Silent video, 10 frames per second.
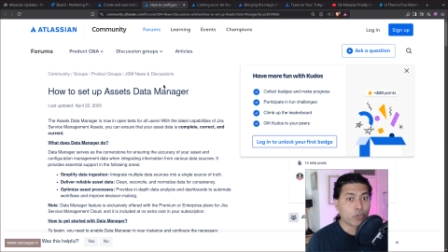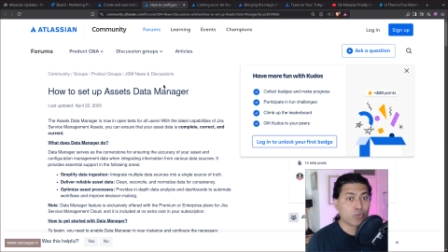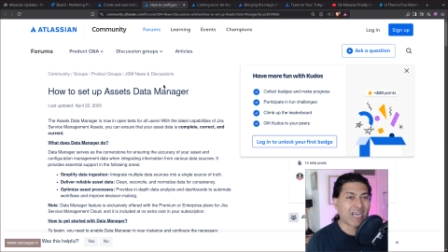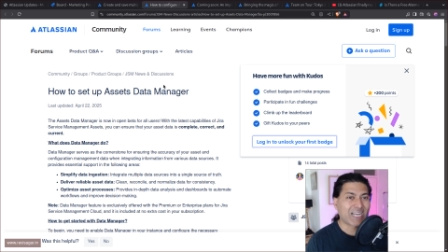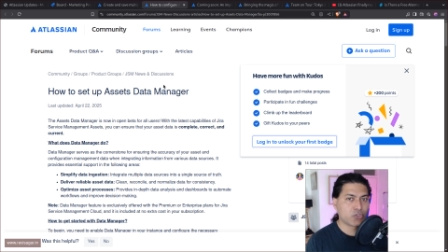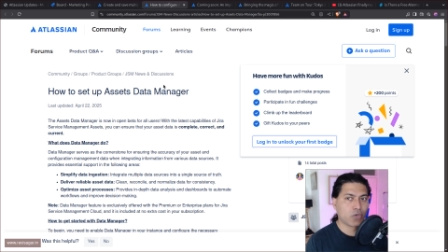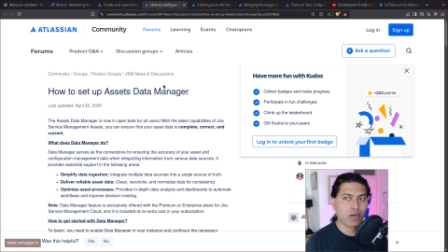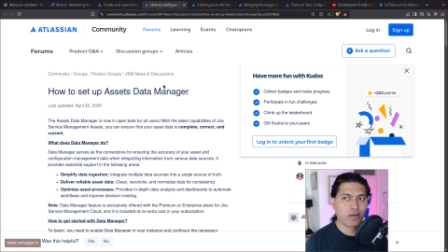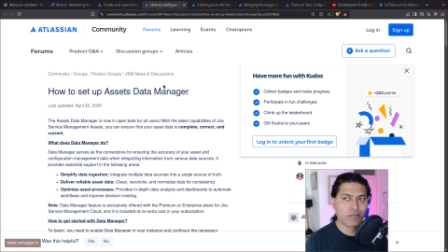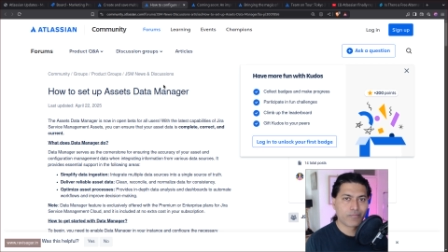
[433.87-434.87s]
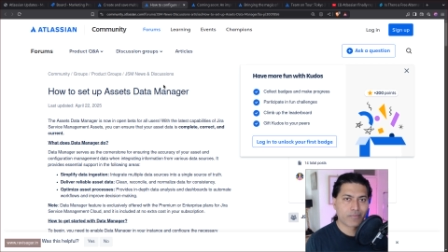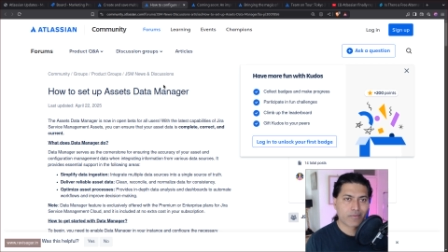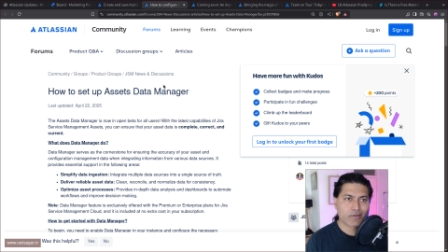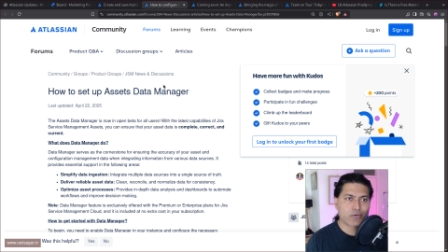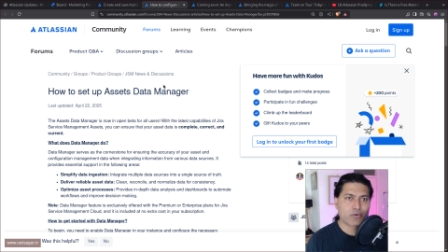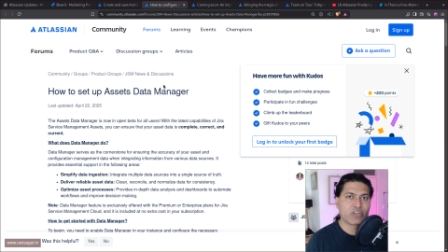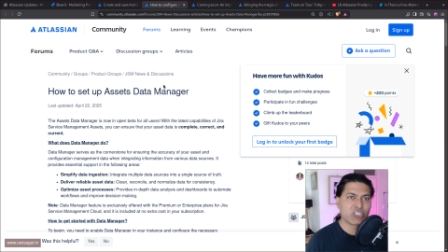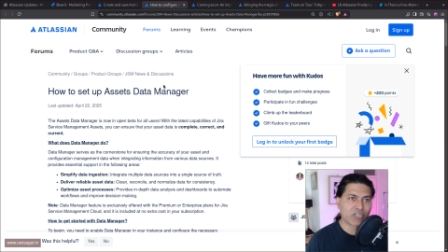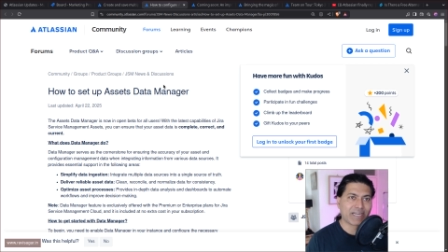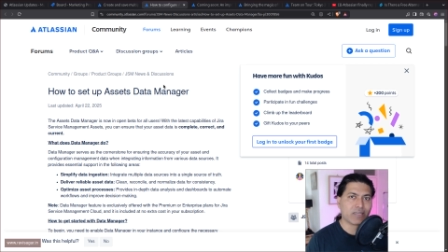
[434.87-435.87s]
refer to the actual
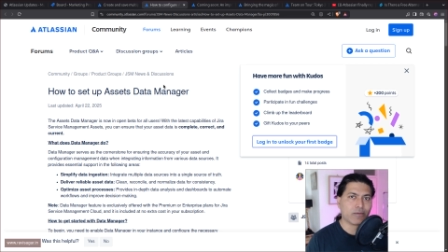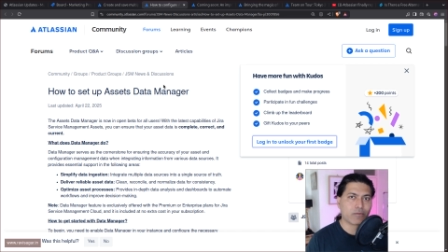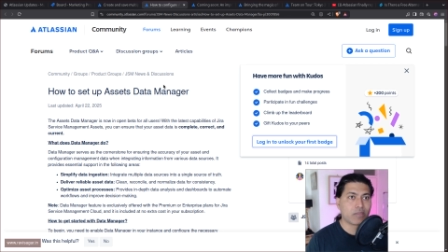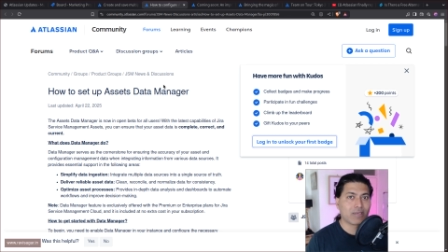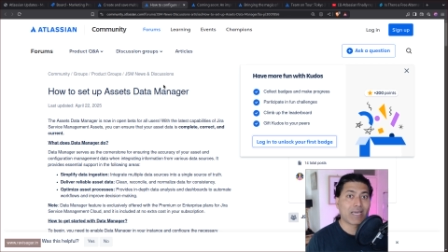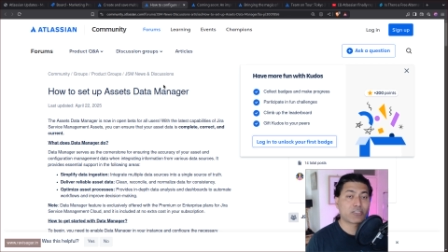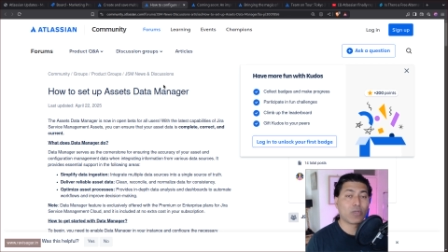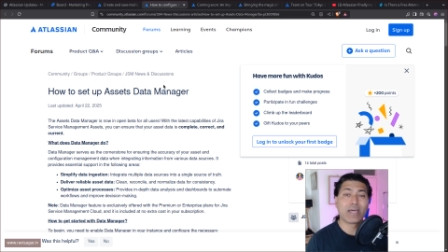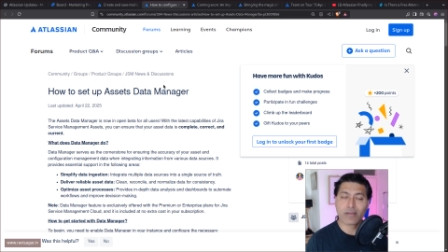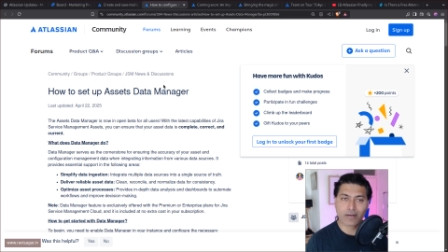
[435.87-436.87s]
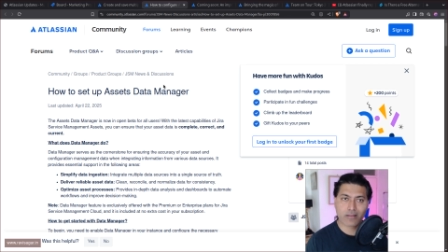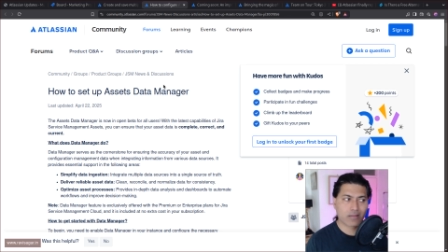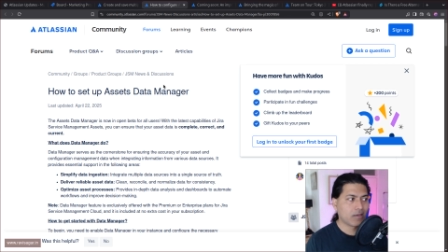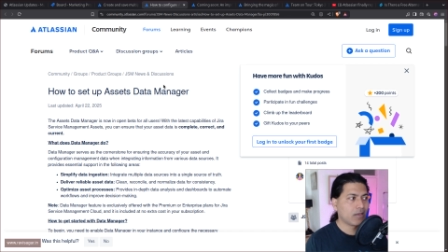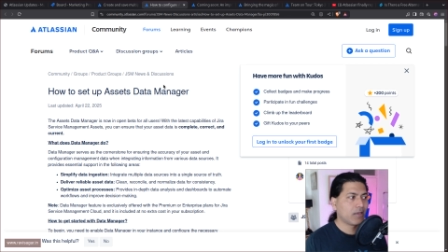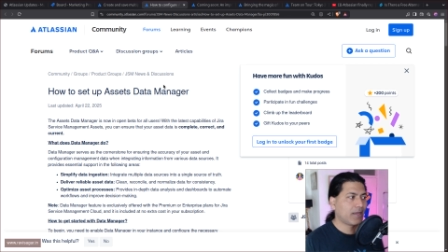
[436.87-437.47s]
configuration items, basically actual assets.